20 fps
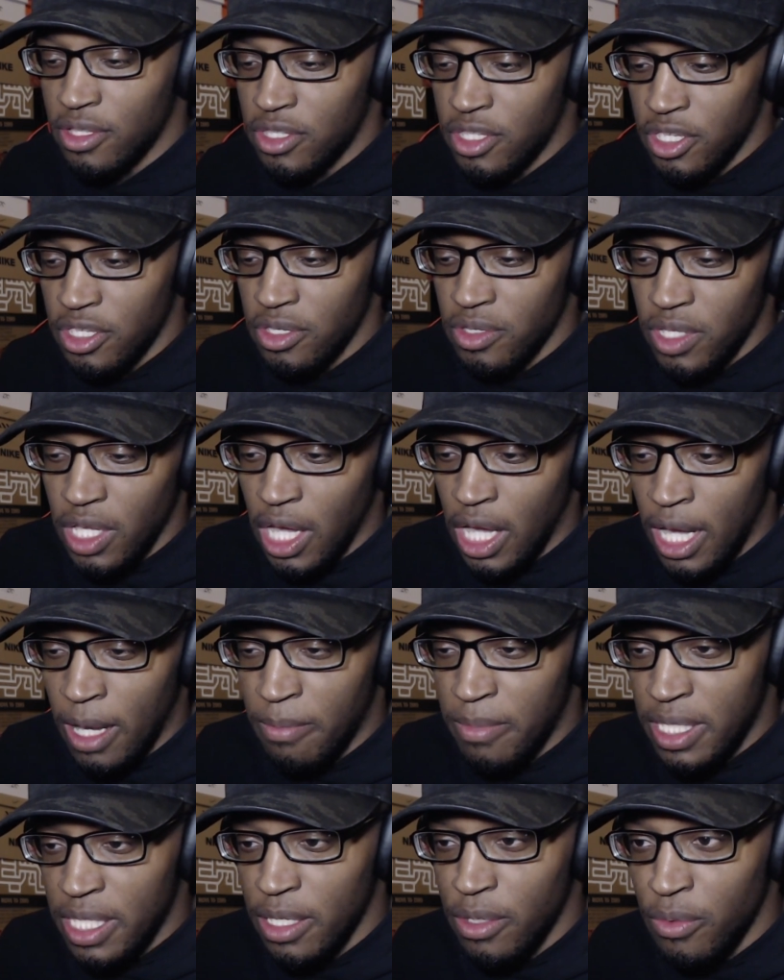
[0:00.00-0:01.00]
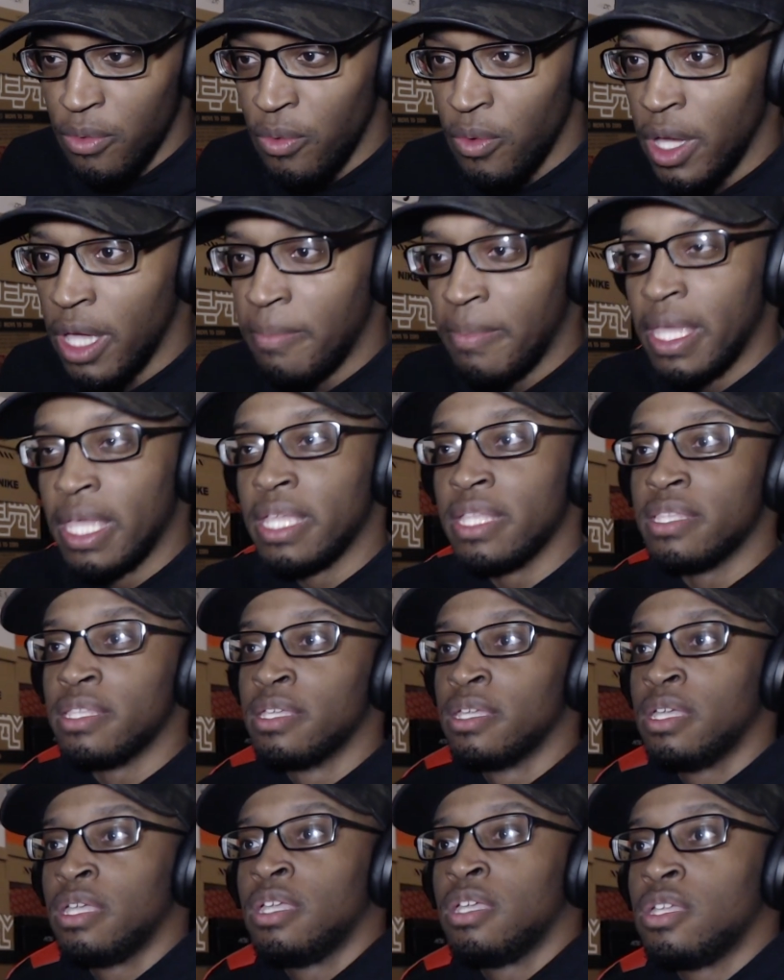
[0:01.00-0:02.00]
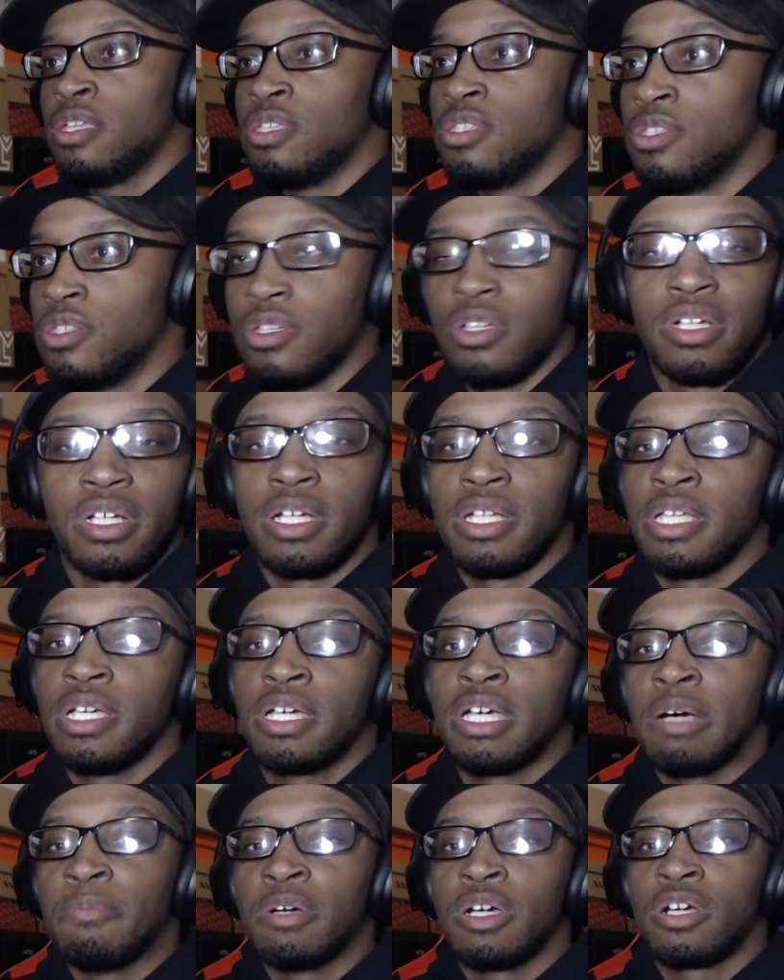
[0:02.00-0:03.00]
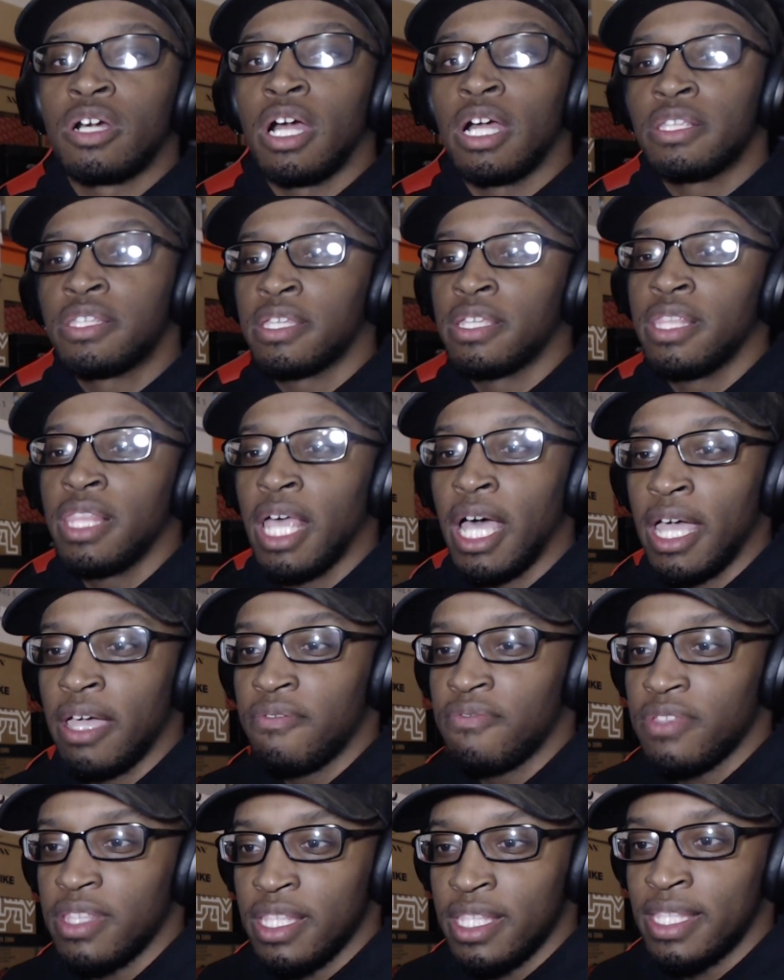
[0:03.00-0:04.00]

Do you know how many women you're gonna come across in life?